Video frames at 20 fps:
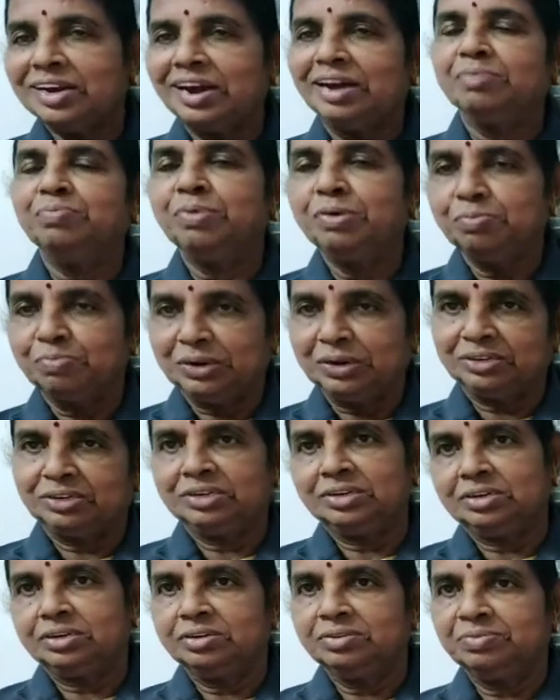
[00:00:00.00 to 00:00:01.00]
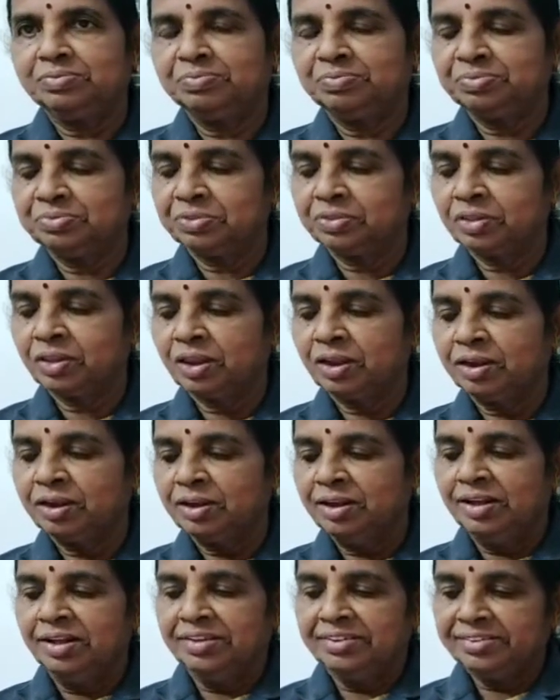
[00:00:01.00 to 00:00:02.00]
can be measured.
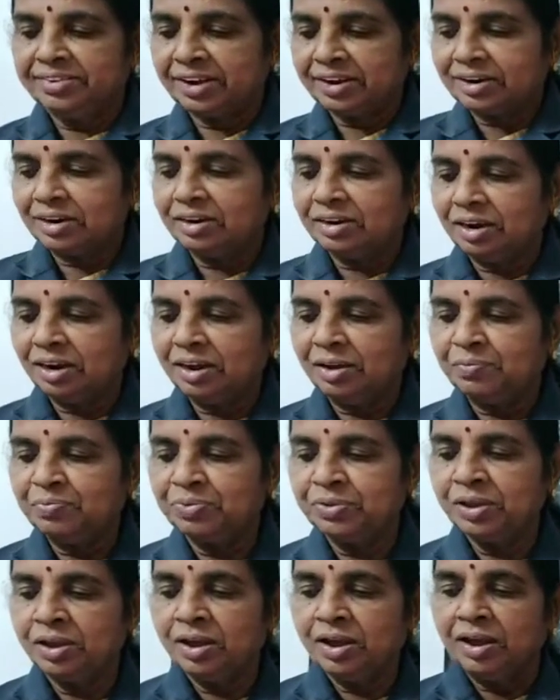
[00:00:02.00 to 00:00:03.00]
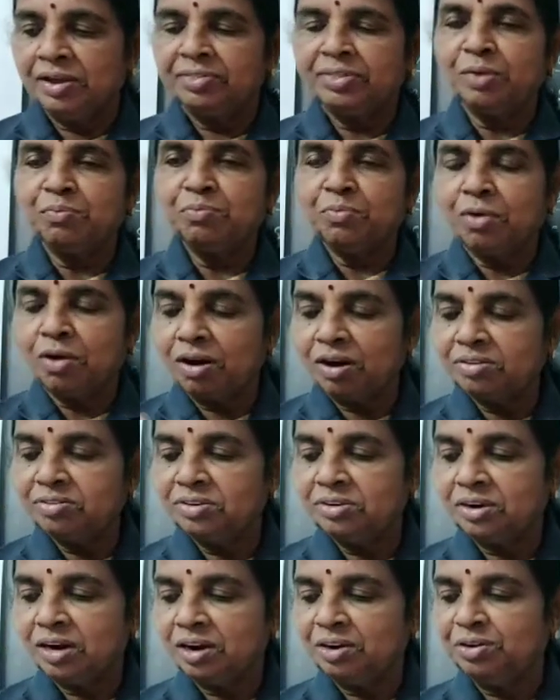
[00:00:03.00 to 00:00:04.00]
Secondly, the
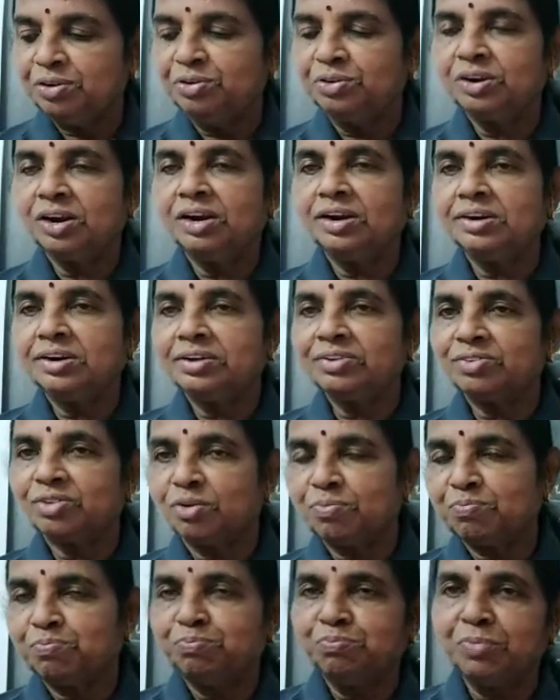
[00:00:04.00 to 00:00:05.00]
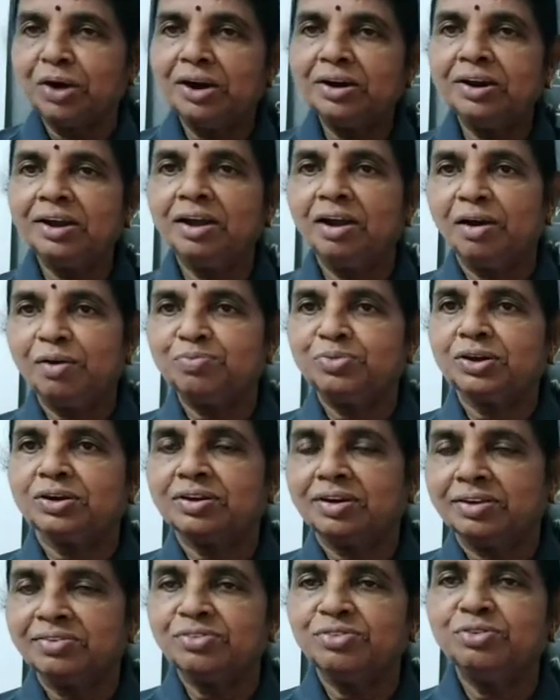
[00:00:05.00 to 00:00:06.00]
marginal utilities of money of the
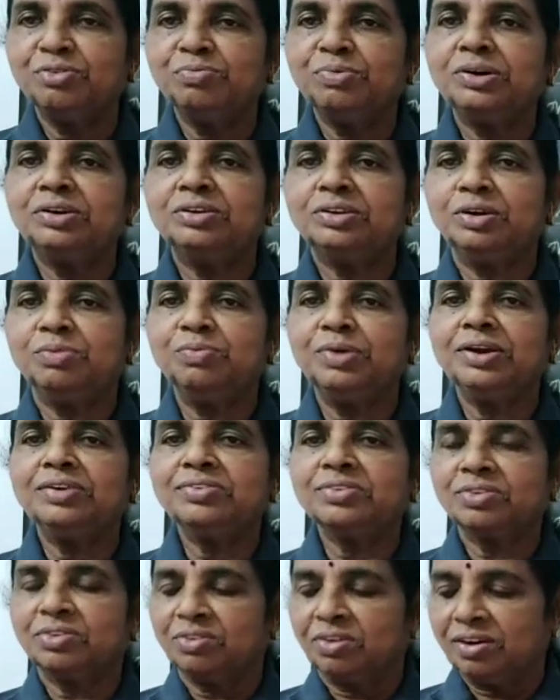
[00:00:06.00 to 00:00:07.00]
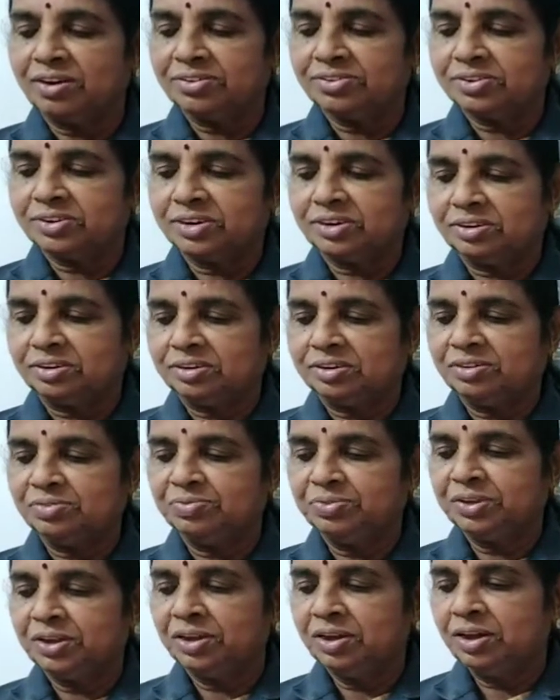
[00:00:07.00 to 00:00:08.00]
consumer remains constant.
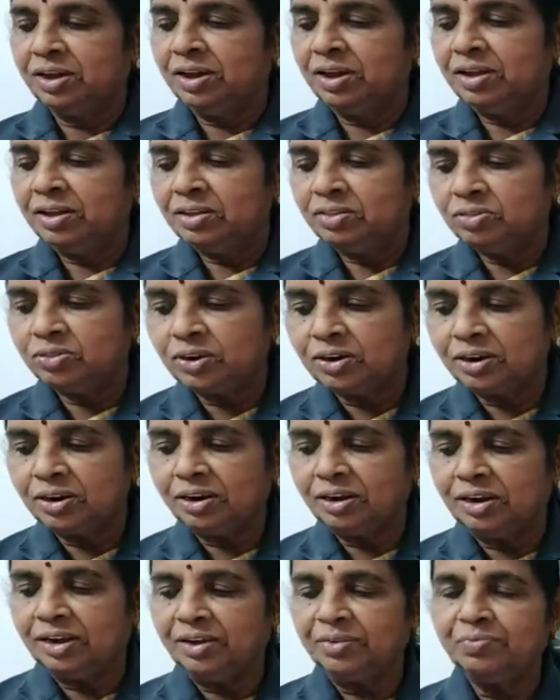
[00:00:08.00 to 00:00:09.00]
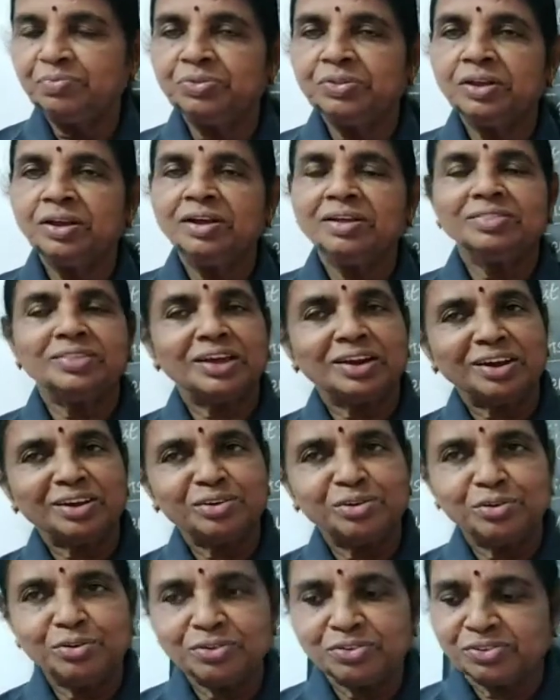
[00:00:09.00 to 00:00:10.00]
Thirdly, there are
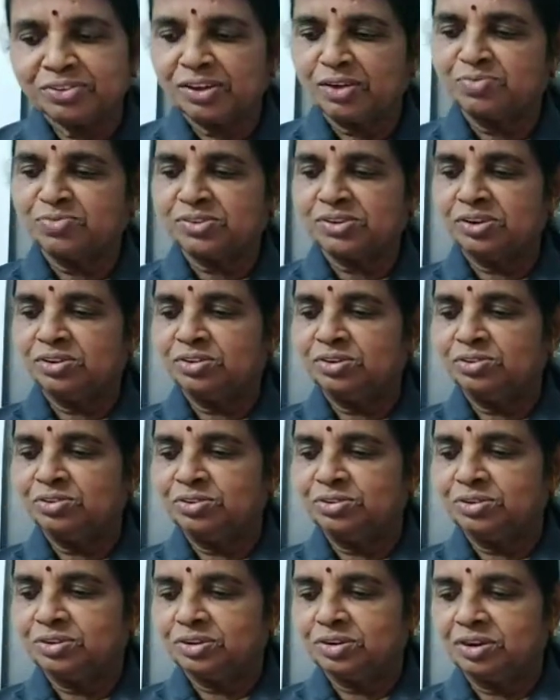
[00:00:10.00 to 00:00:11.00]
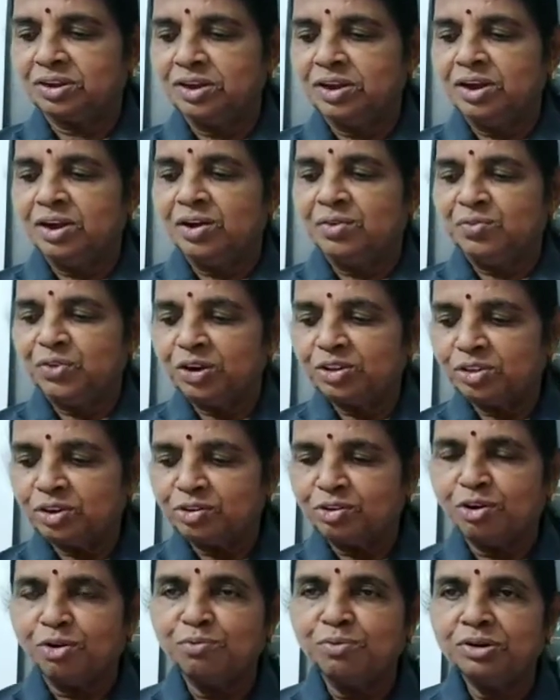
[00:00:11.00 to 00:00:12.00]
no substitutes for the
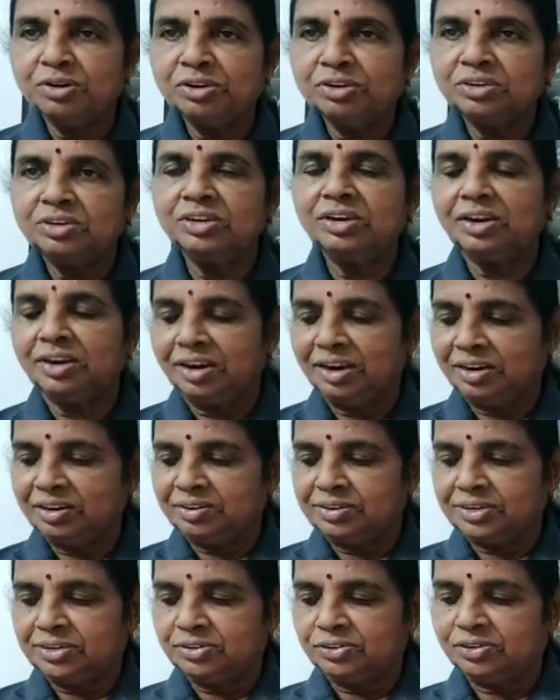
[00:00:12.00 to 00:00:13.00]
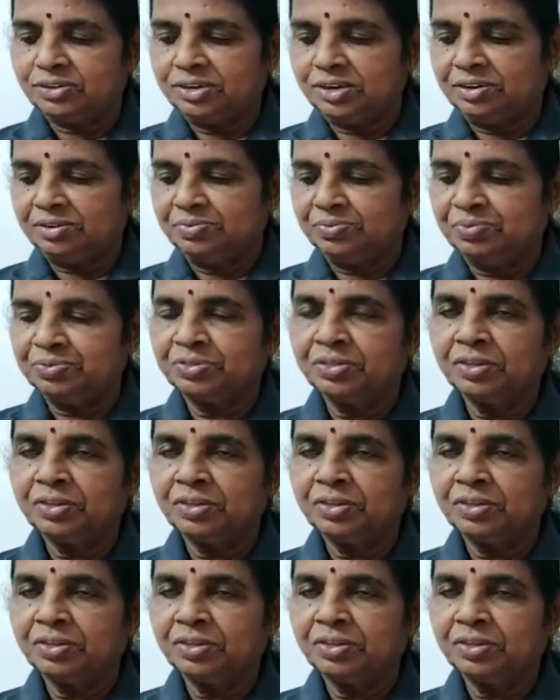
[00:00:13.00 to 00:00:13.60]
commodity in question.